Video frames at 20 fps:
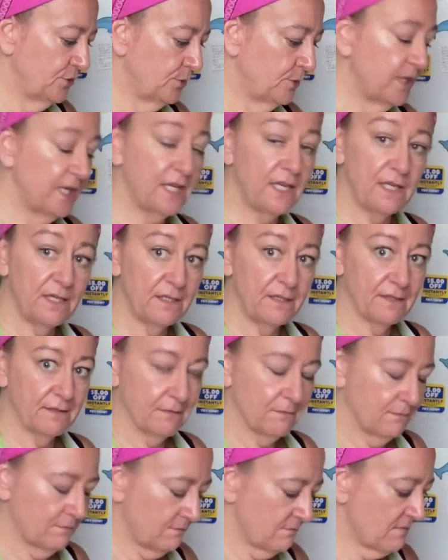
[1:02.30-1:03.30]
to eat
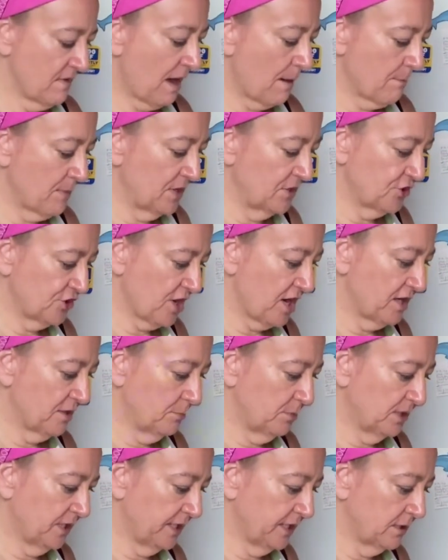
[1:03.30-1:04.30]
that much
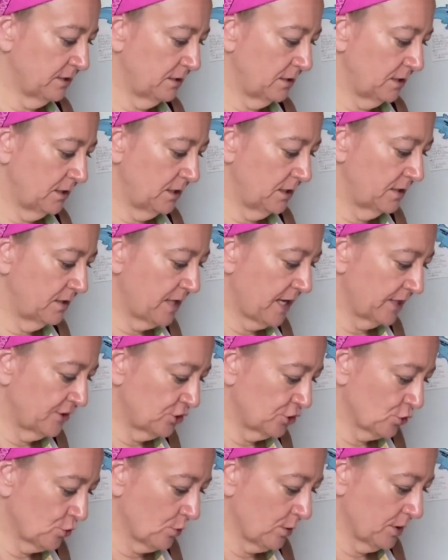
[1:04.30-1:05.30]
eggplant in that
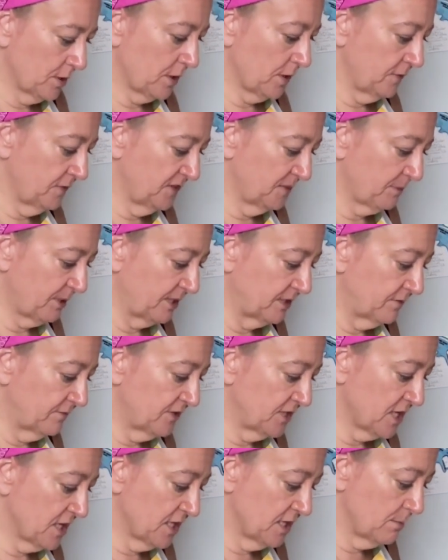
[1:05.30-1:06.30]
short a span of
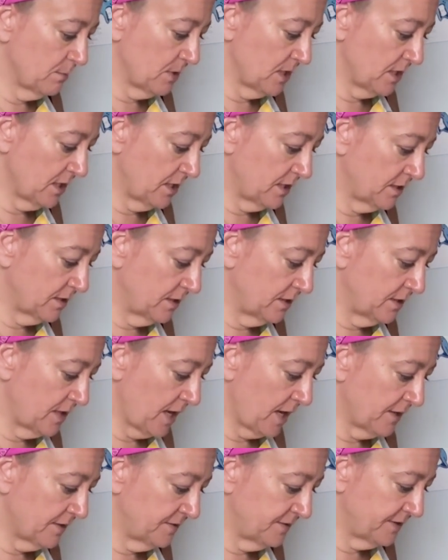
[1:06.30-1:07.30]
time.
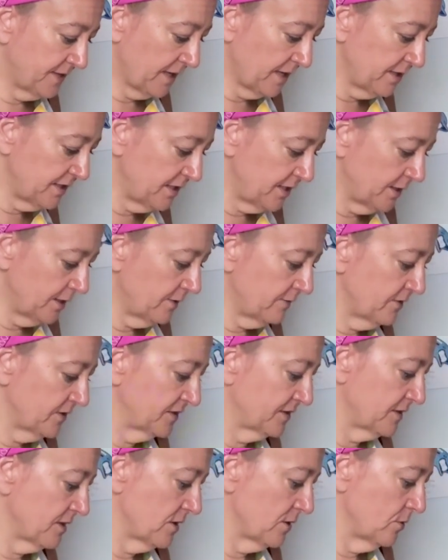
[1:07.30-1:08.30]
And as any of us
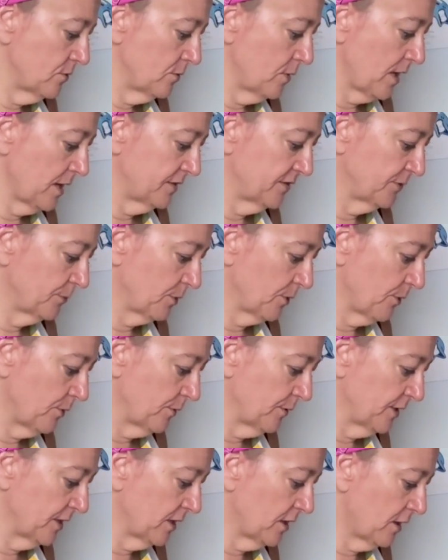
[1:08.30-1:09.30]
know, as we're
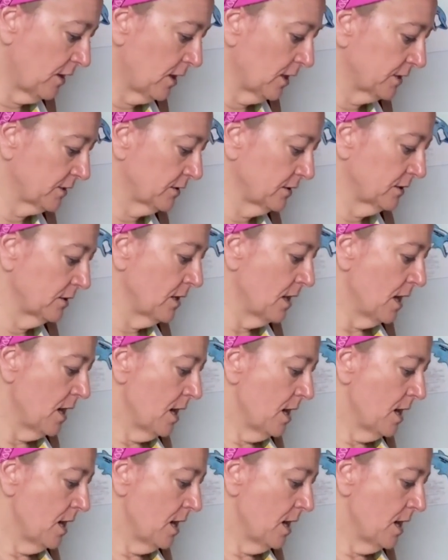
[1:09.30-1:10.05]
growing a garden,